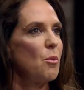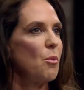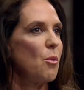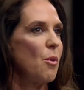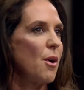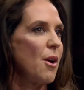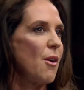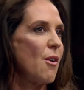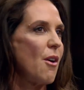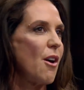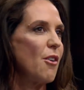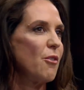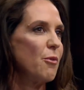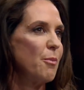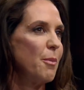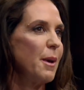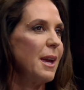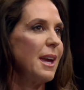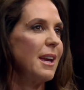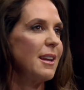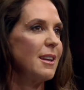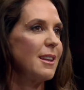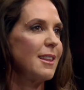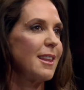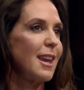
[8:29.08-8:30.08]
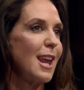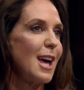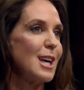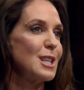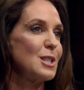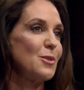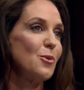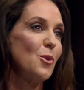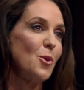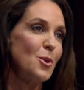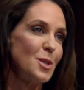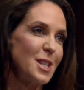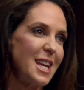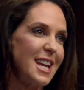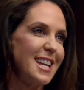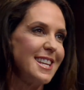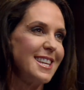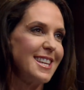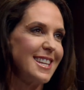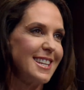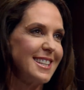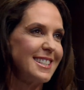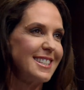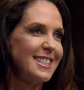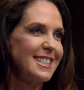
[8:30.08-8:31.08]
where I've been in the last 14
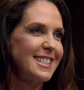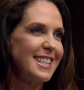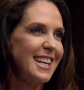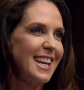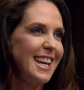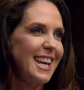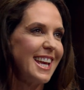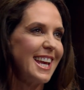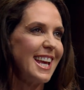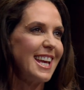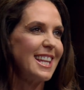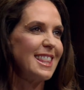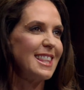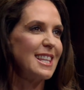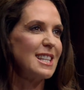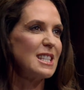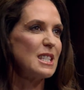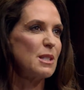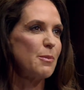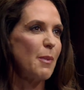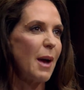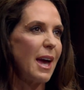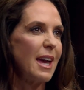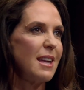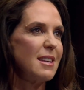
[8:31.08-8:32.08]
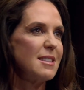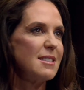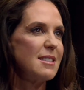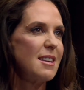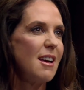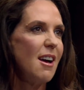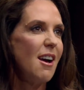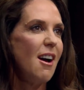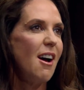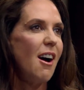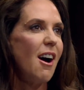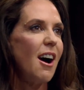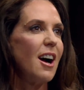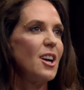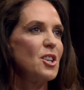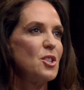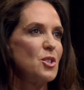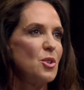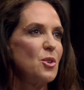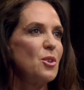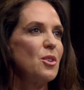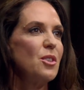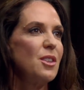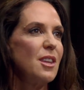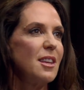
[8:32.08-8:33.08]
years in this space, I
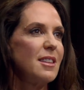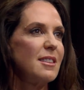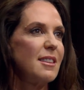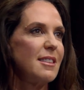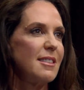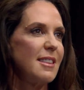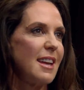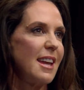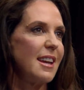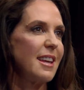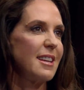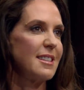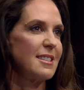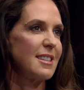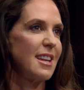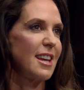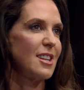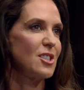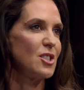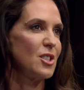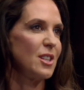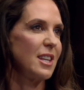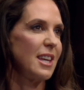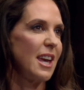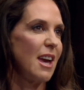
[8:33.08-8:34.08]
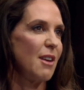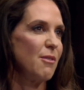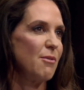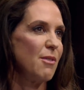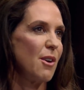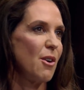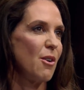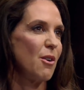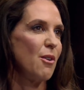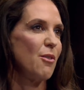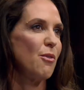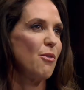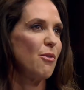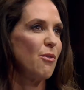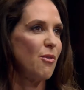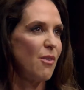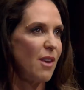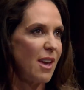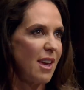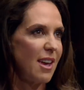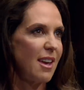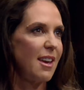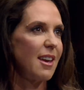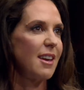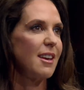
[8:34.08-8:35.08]
do think that that is actually a very
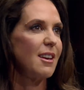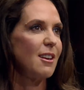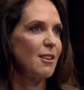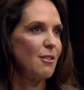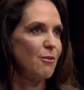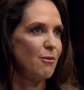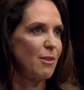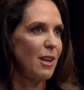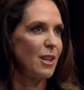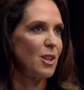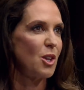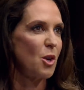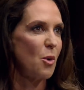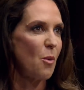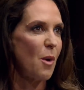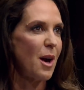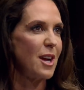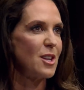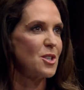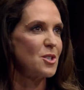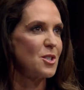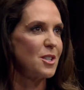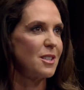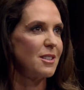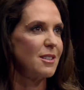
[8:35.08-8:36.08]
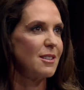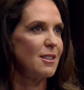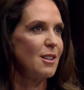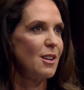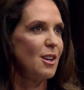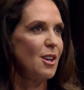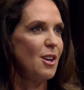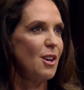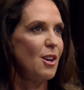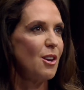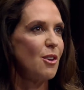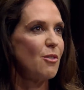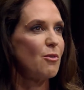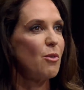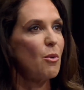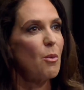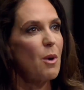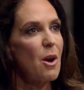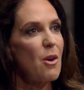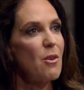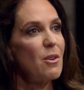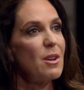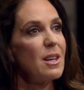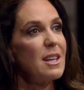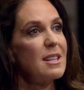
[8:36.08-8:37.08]
fair valuation for
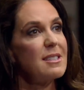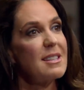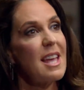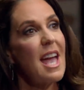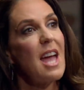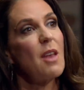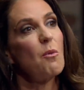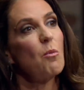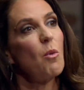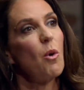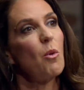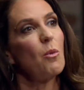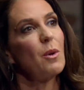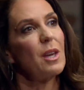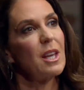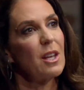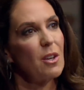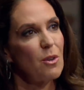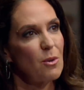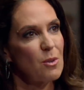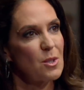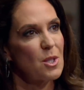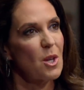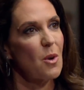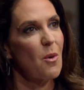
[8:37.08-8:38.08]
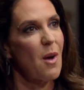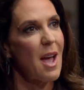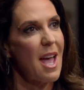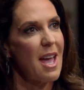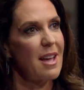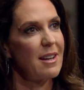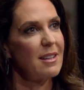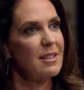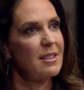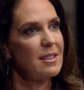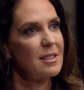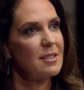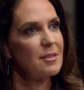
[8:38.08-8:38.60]
where it is and what we can also add.